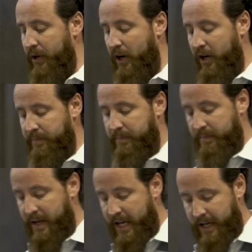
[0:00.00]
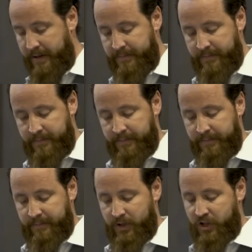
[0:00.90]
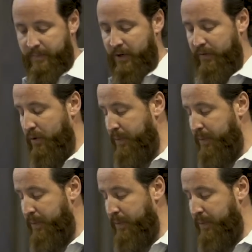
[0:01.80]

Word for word: Guard me, shepherd of your